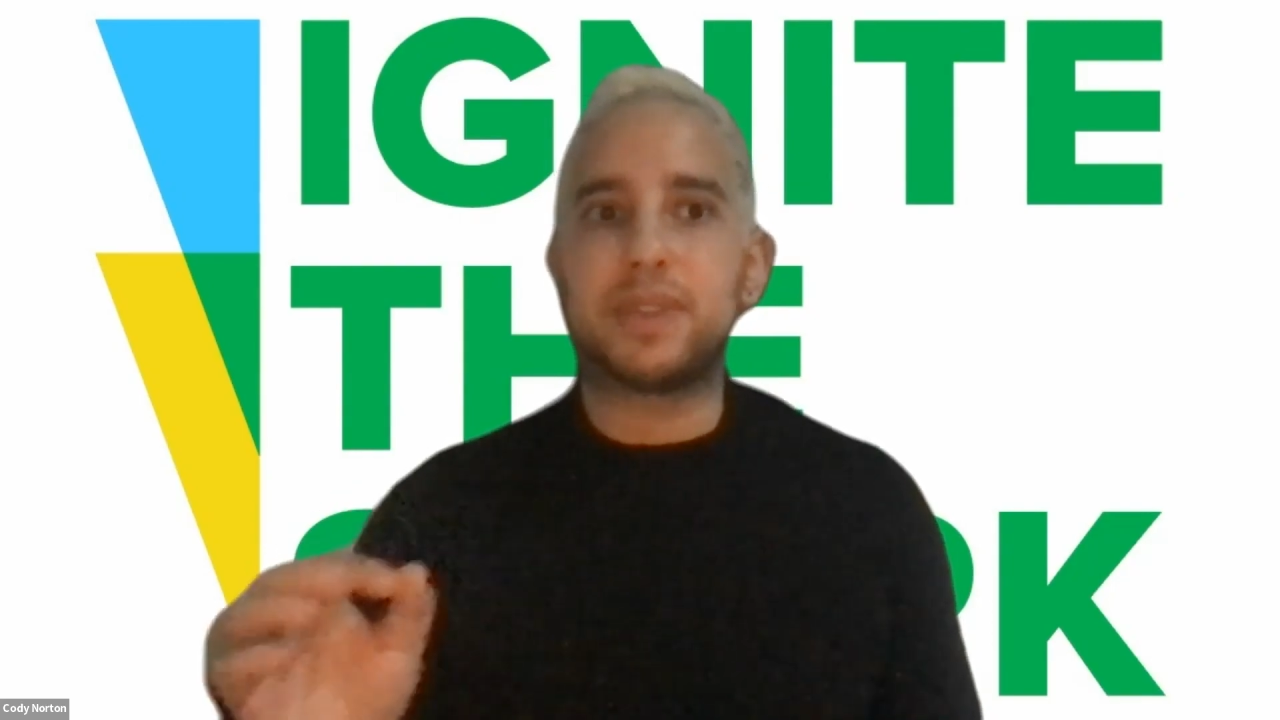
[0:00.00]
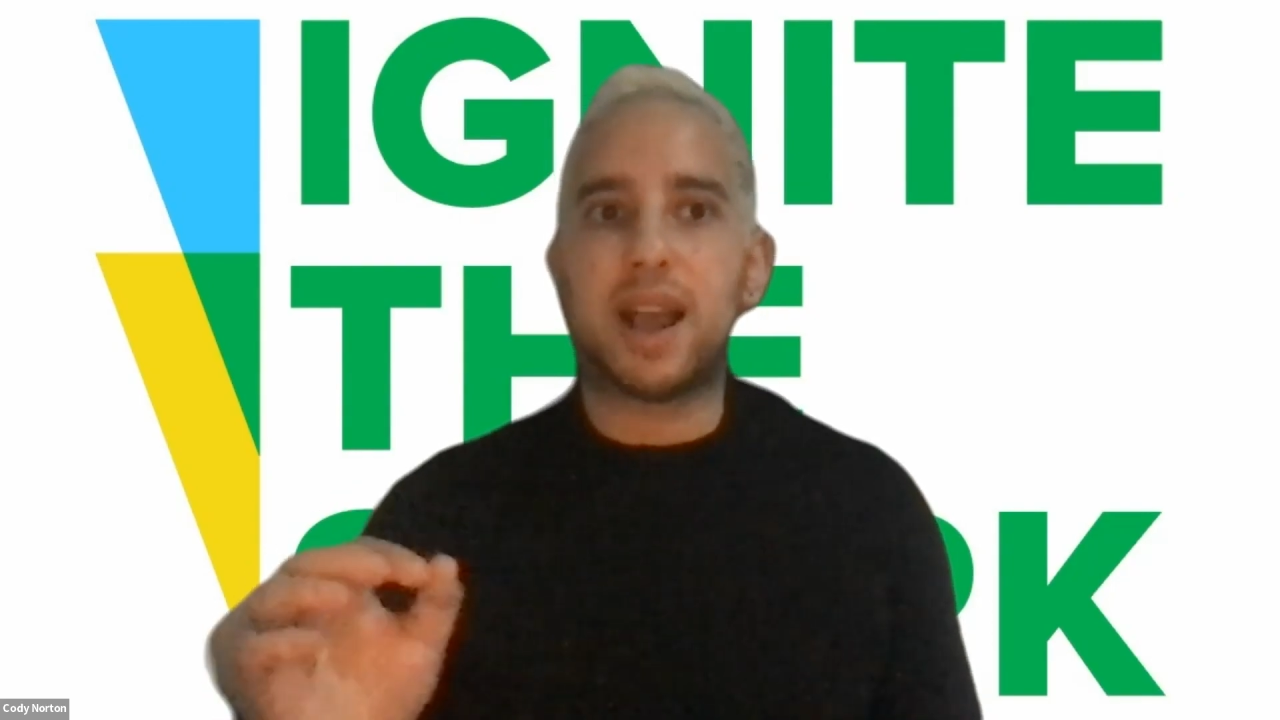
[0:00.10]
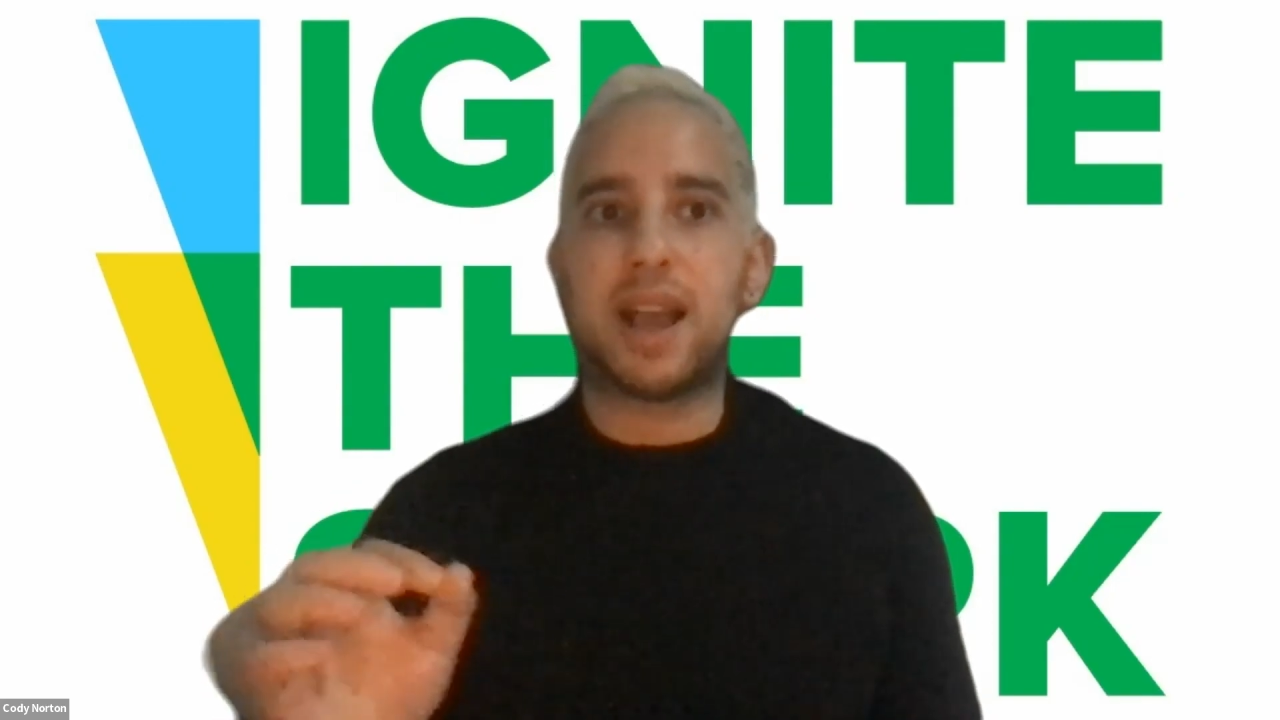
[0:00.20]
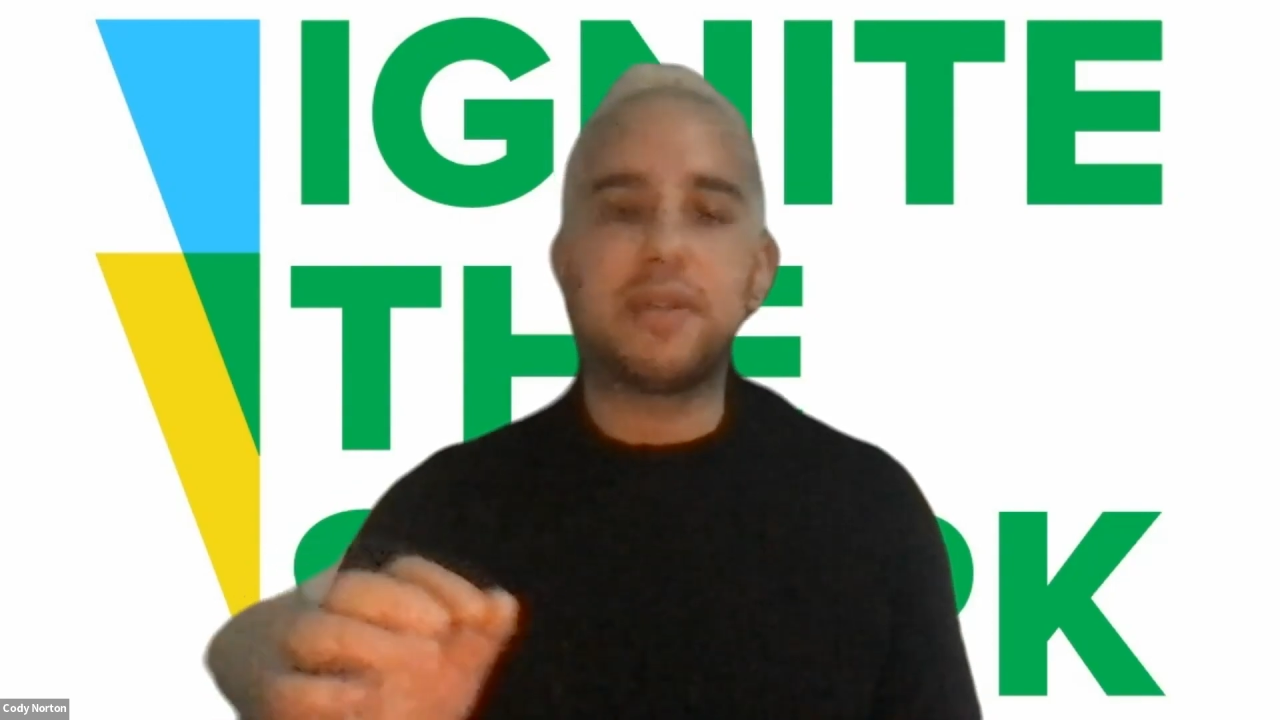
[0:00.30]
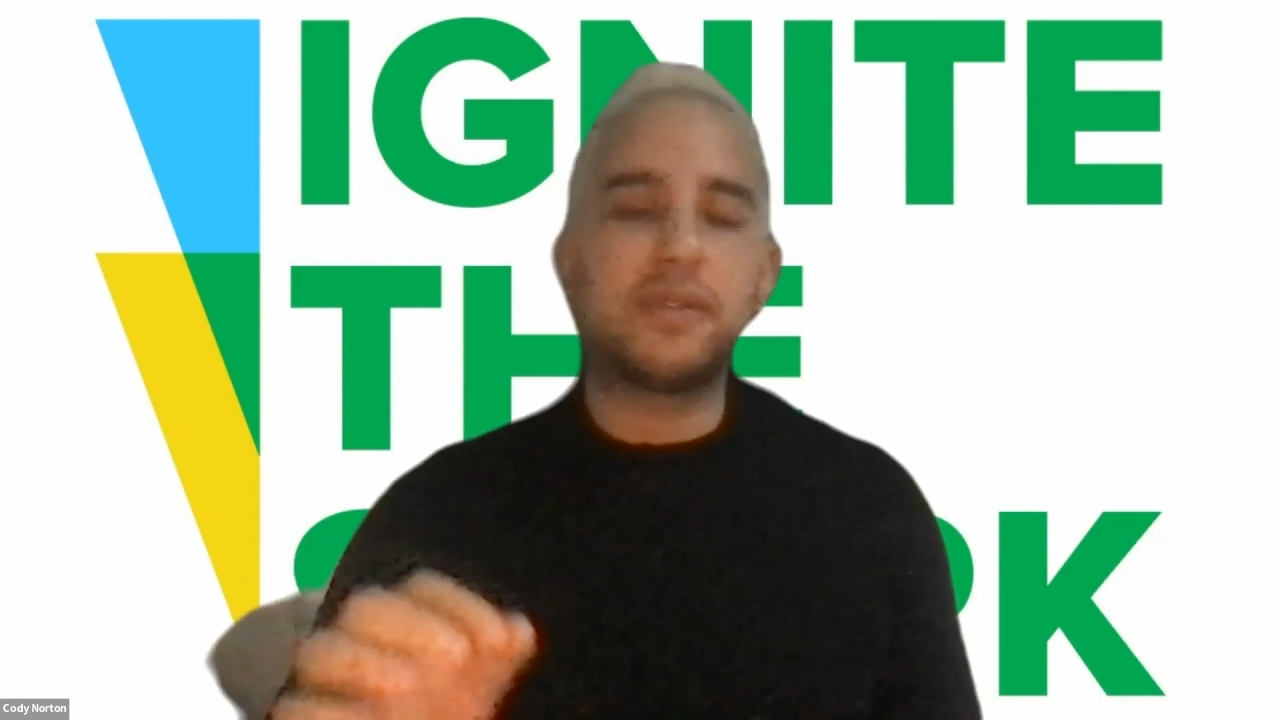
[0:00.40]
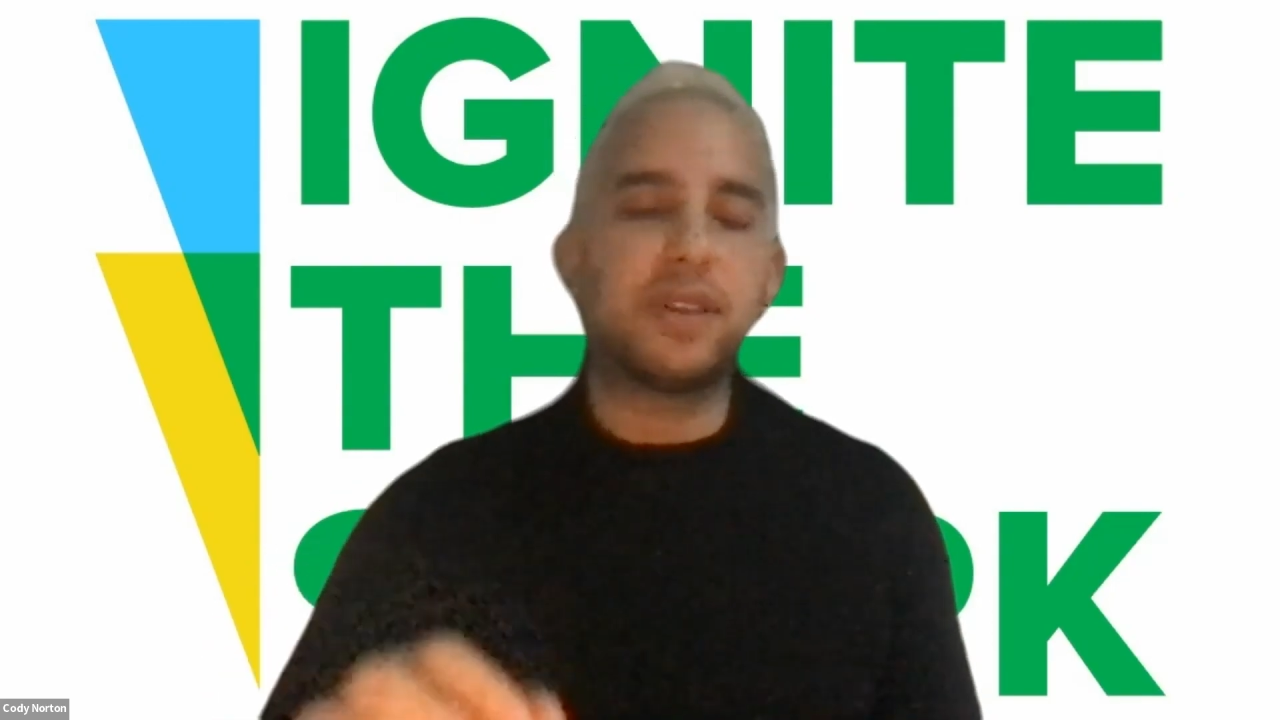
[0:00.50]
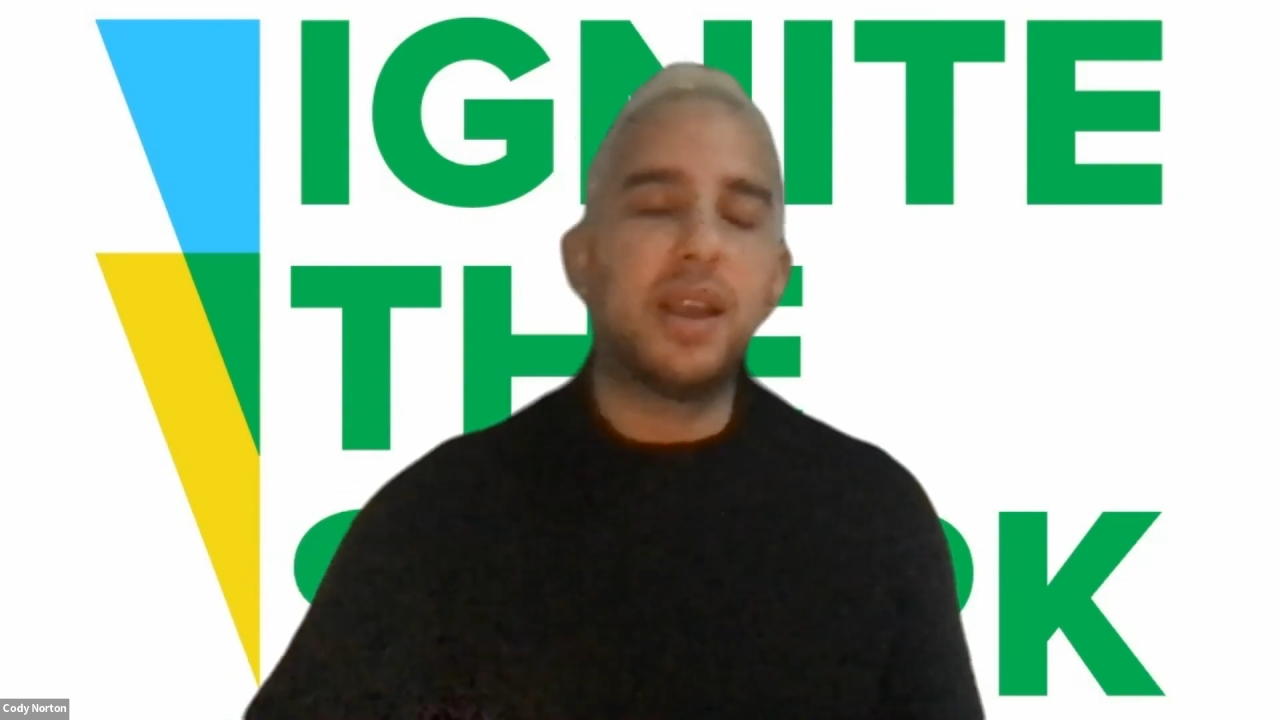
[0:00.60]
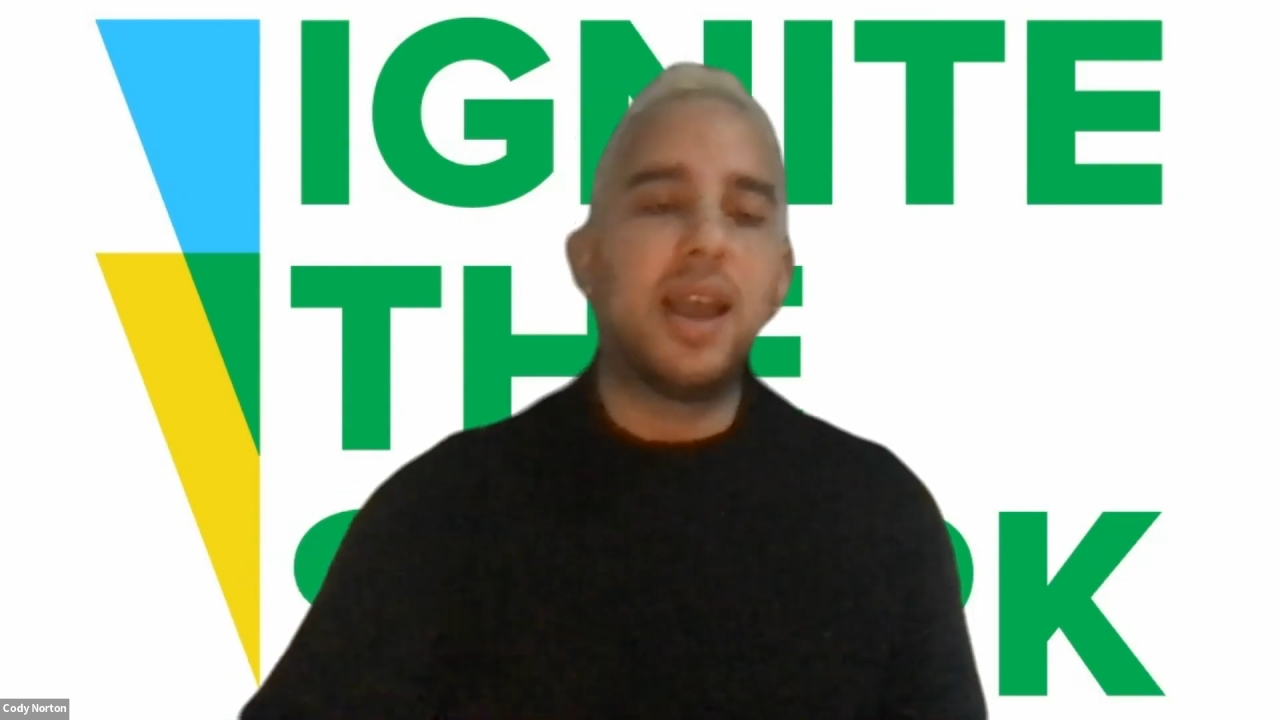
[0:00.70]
dive